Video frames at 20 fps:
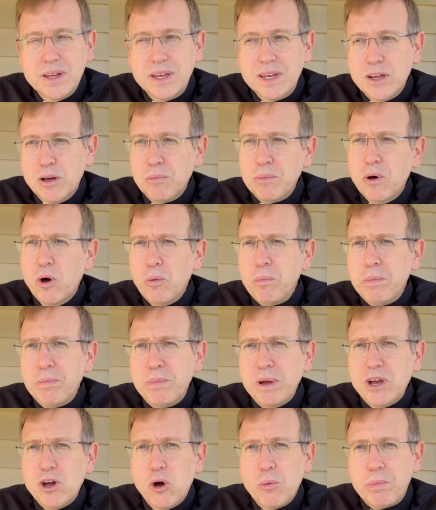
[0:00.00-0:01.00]
Now,
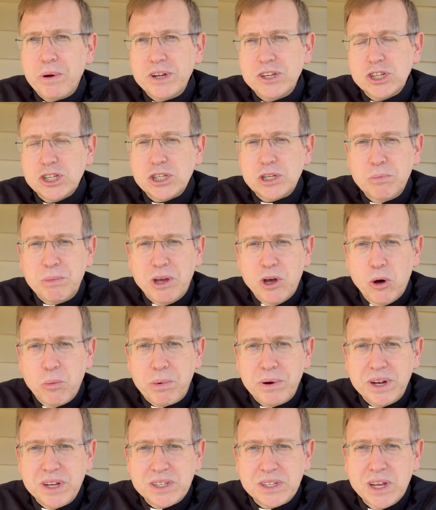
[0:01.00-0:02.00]
being open just to be
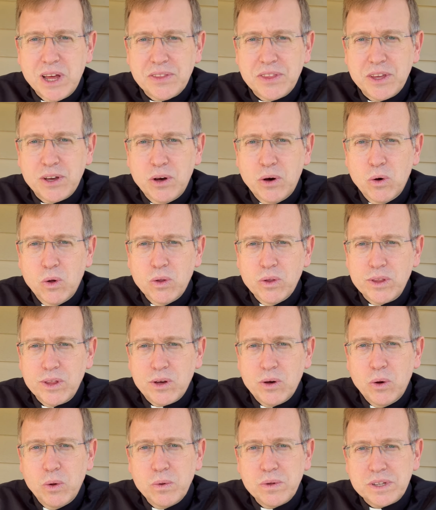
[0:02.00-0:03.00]
open is not the goal. The
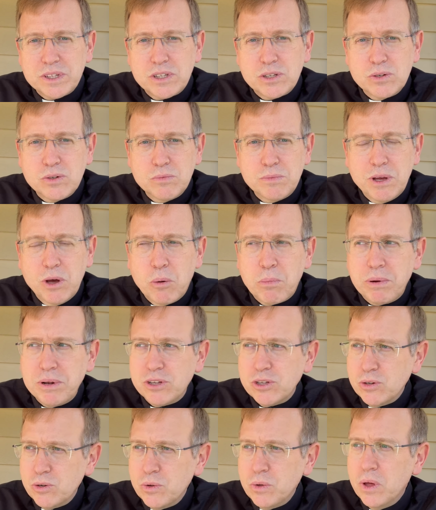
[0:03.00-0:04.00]
goal is to be open
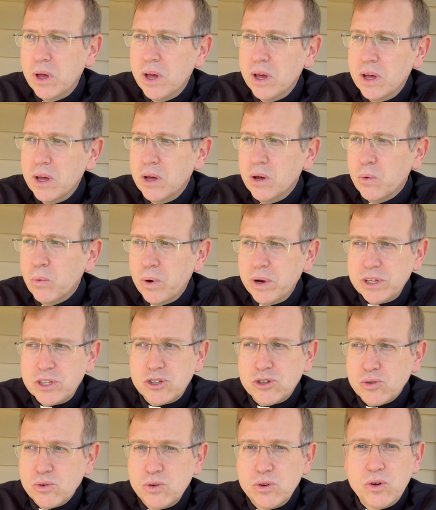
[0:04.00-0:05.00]
to what is
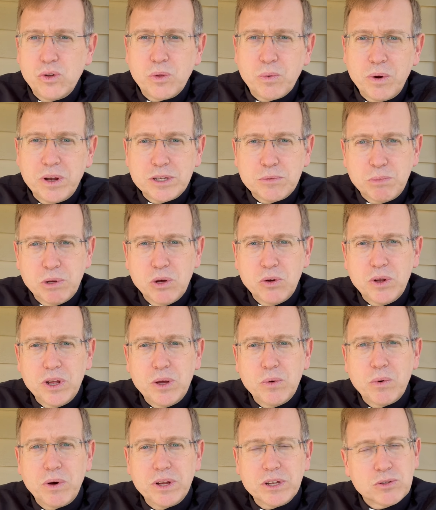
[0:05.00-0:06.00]
truth, what is
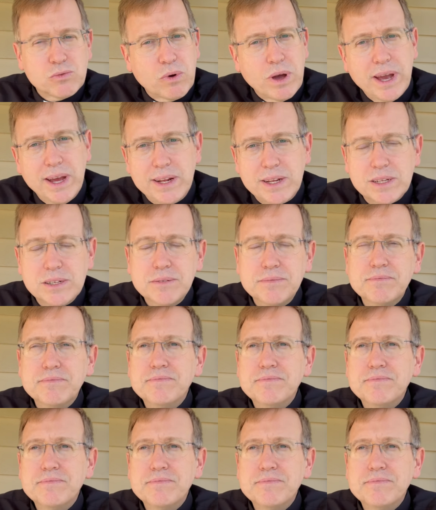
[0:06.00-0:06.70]
beauty, what is right.